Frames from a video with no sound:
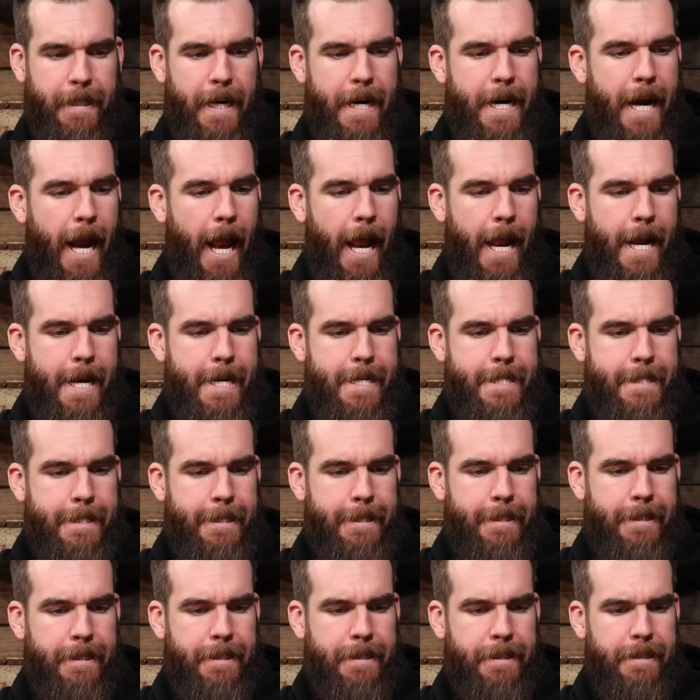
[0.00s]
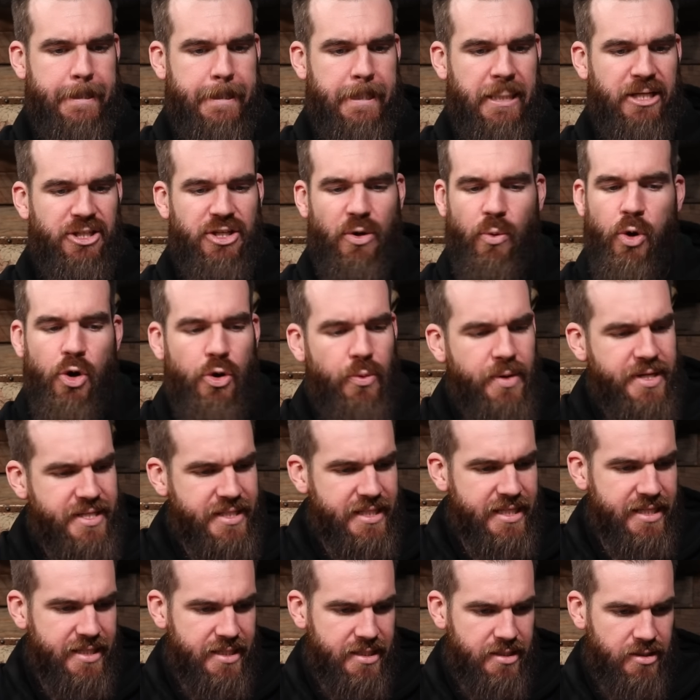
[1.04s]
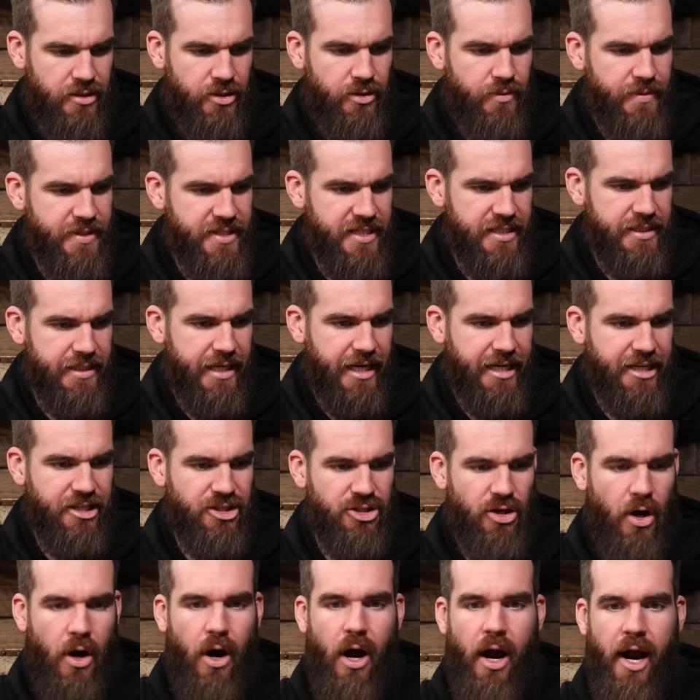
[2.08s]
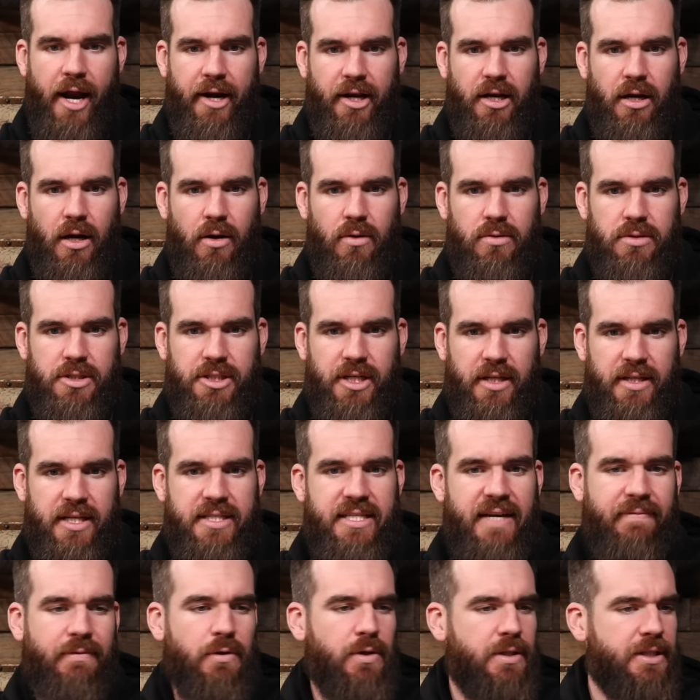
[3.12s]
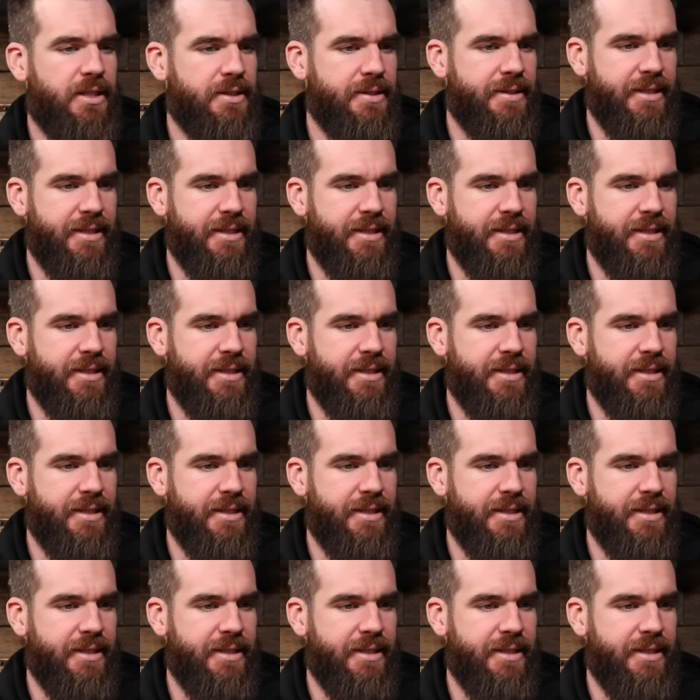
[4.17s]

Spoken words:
Okay. So who is this lady? Diet Culture. Let's have a look at the